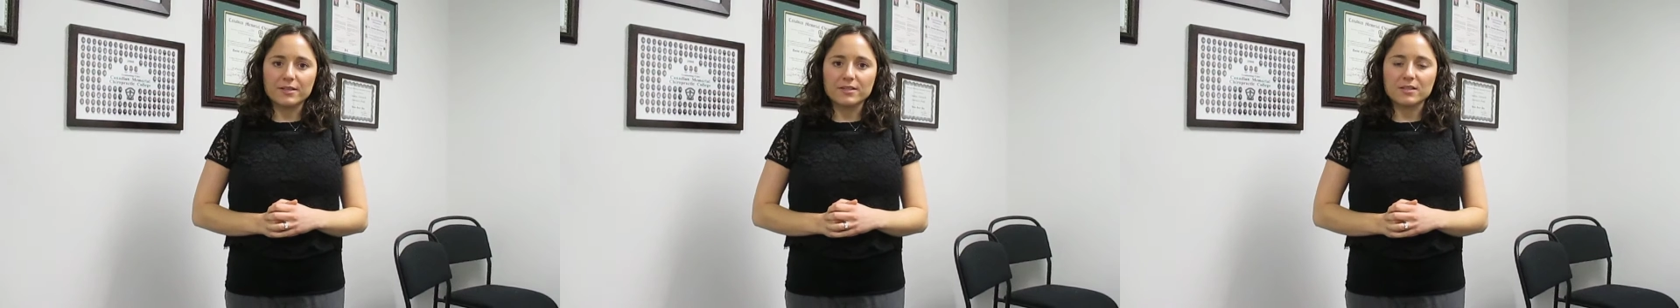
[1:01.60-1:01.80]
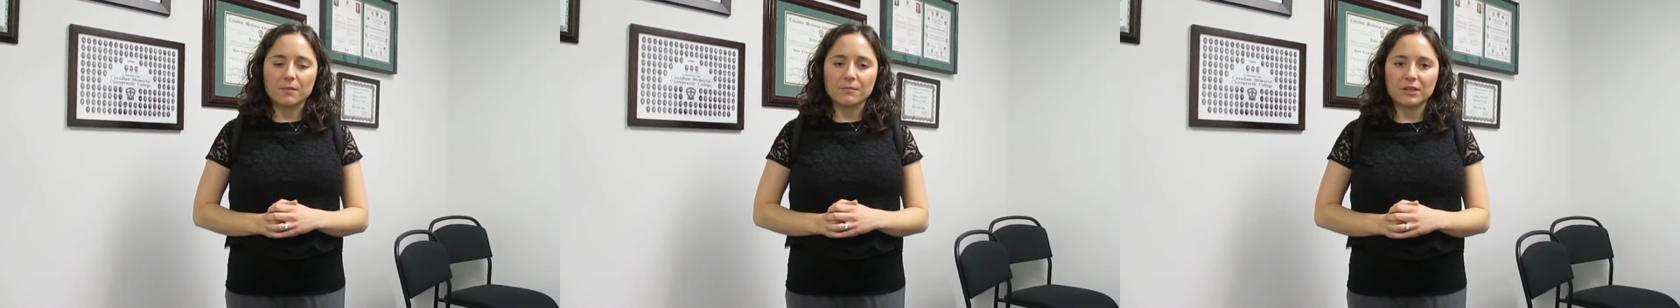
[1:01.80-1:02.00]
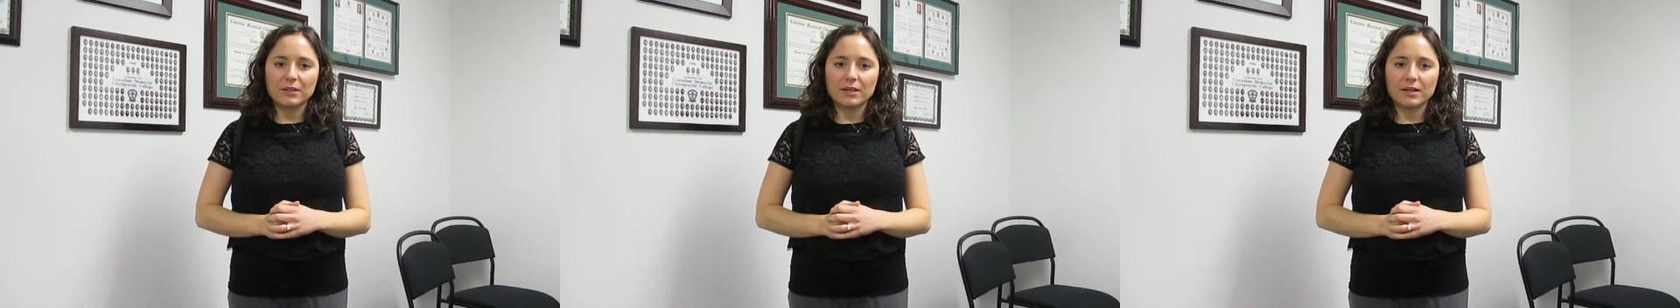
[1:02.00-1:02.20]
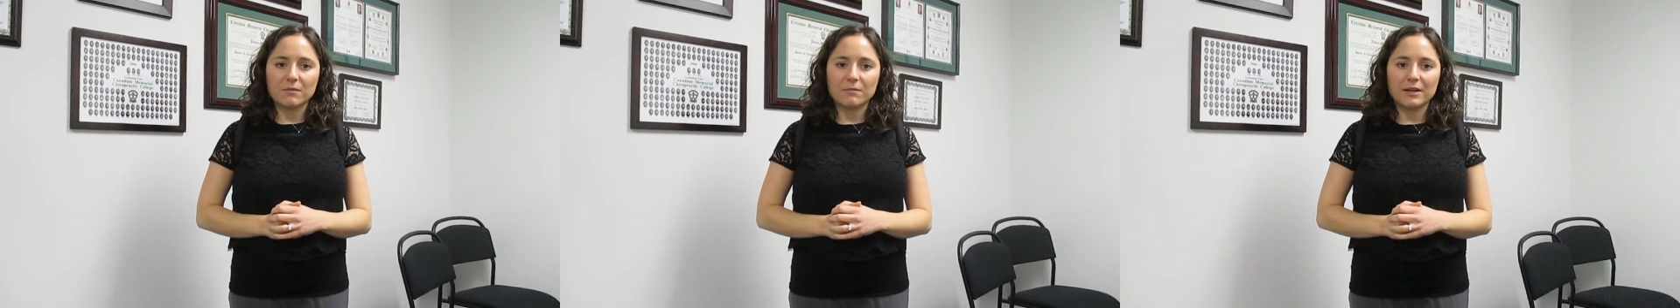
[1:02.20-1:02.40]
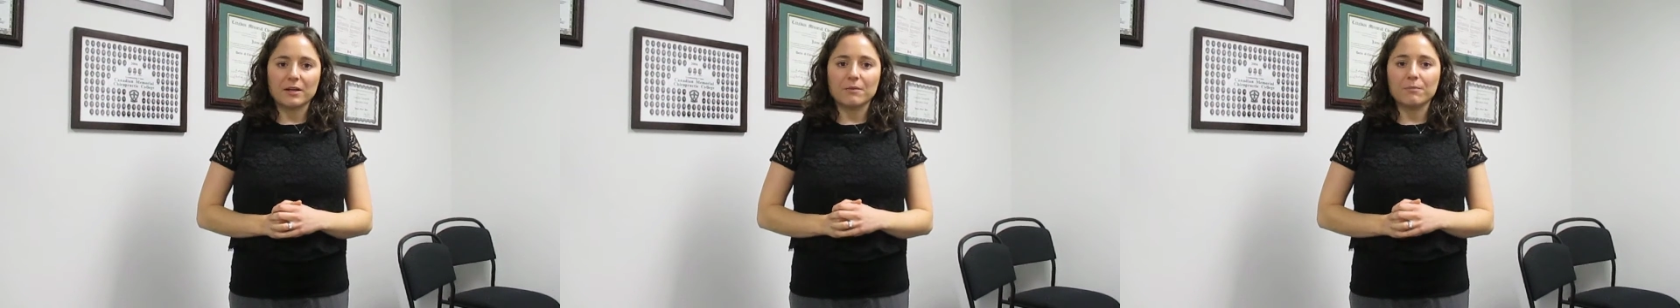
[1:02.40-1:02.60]
is something that can
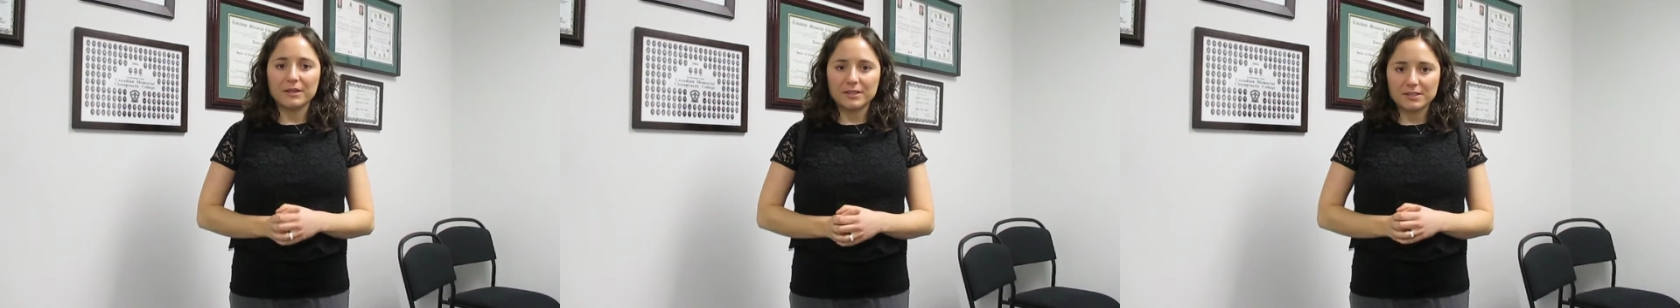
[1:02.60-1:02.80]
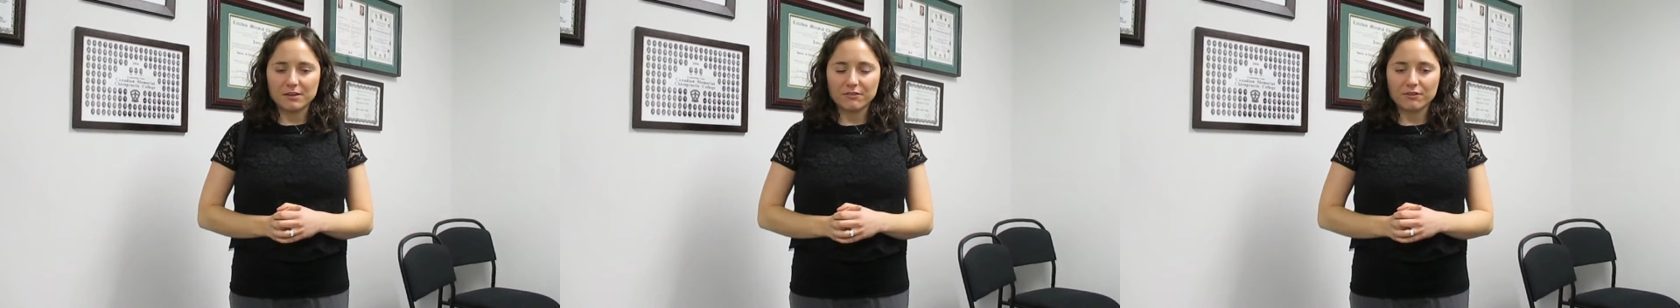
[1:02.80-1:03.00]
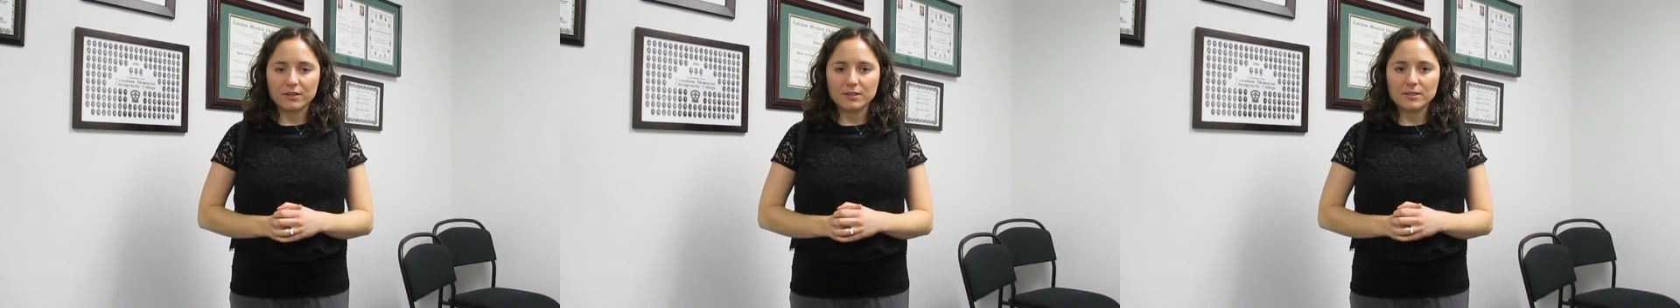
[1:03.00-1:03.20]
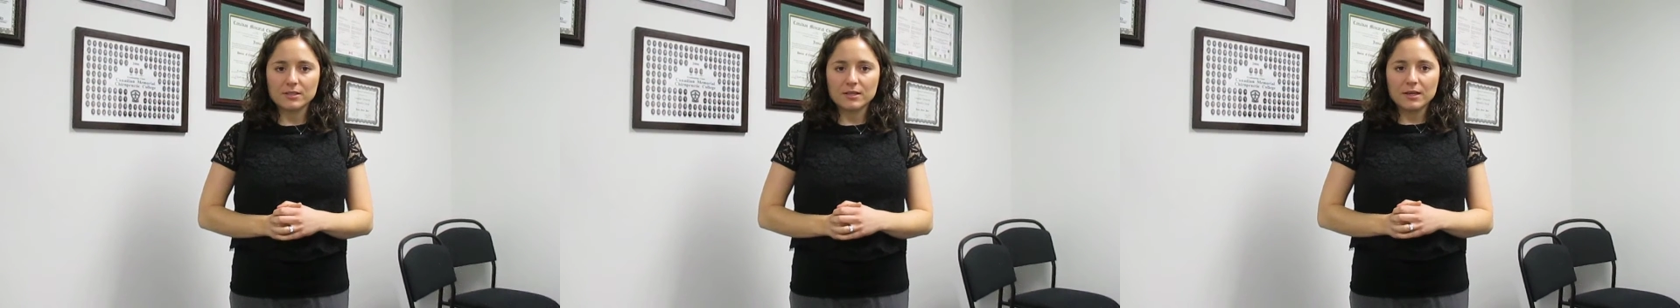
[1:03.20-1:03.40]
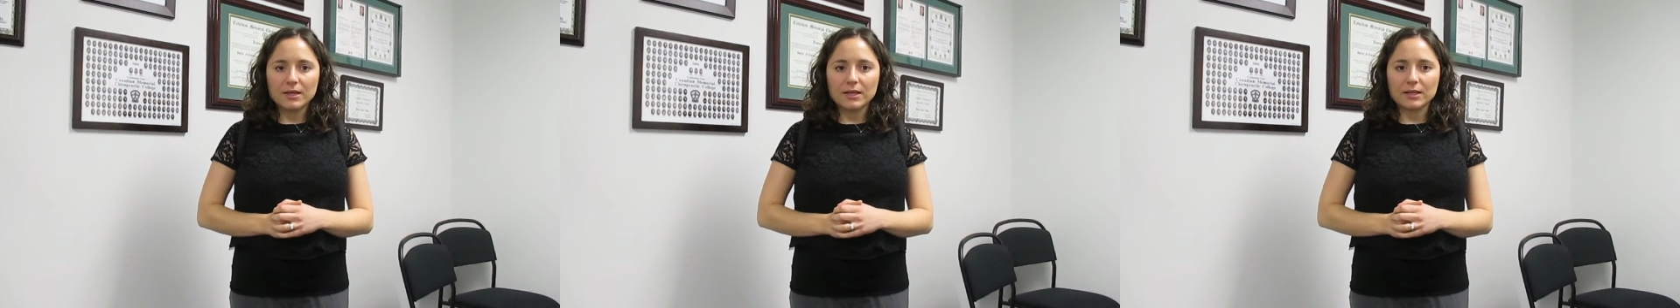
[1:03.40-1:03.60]
make a big difference
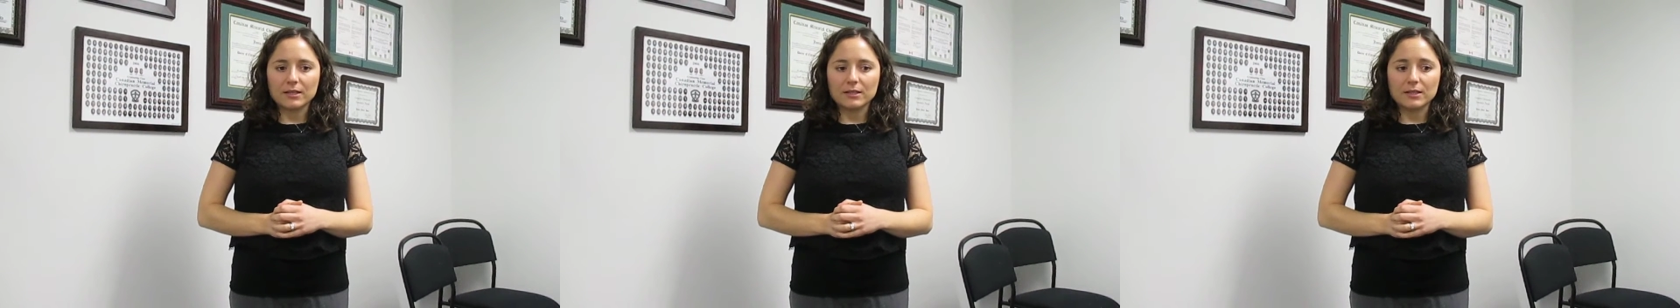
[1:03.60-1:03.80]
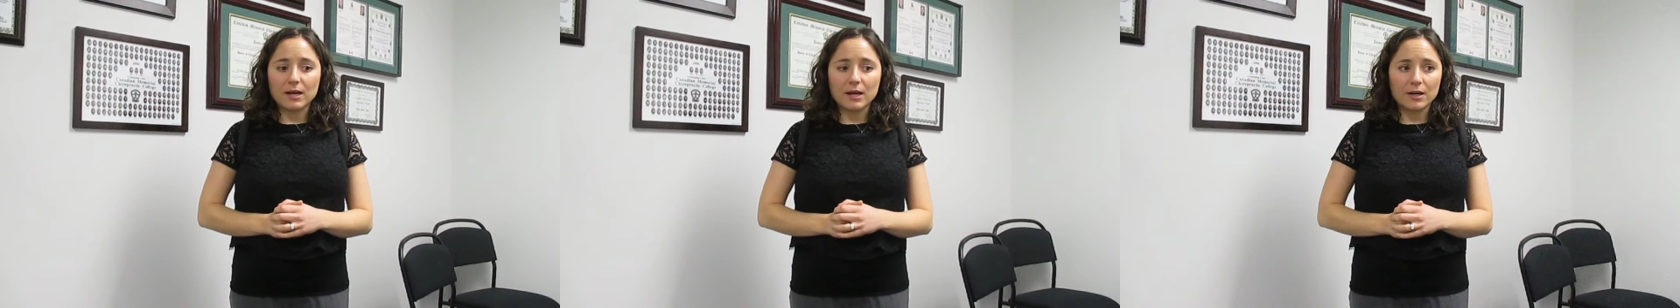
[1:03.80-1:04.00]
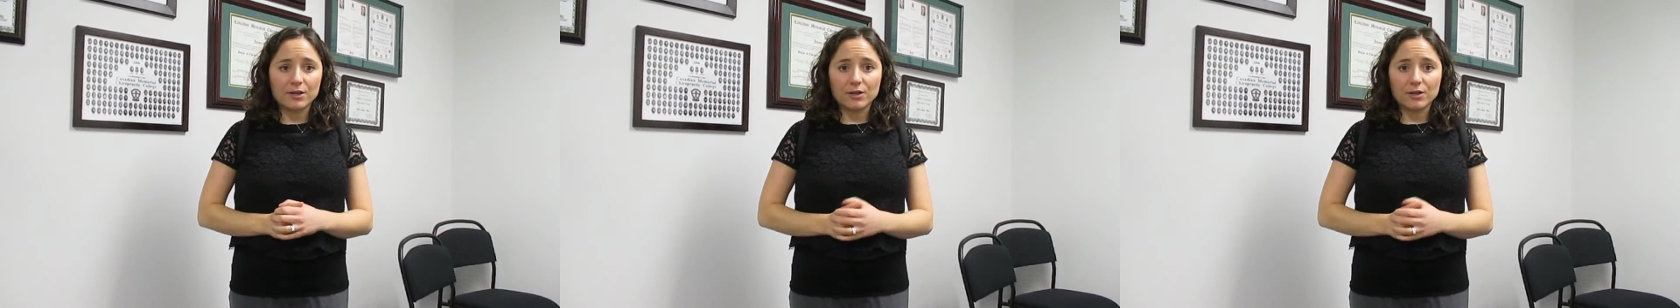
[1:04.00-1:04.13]
in uh,